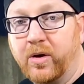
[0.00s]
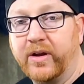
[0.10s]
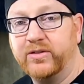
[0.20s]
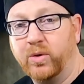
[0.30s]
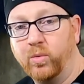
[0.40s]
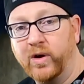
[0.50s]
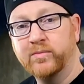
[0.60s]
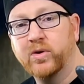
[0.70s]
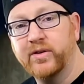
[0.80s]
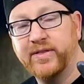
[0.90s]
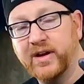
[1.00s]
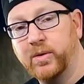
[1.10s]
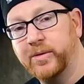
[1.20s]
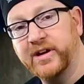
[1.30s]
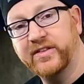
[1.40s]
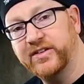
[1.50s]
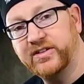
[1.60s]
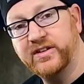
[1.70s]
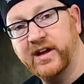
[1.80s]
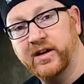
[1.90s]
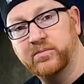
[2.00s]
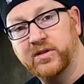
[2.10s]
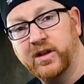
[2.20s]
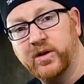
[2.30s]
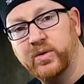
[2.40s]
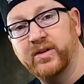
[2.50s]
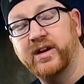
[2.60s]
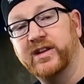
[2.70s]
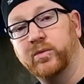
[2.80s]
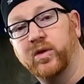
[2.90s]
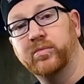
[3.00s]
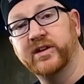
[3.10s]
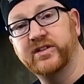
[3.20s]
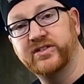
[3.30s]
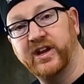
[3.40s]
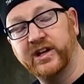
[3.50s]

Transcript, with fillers: Okay, so one more thing while we got this down below, and then we'll bring this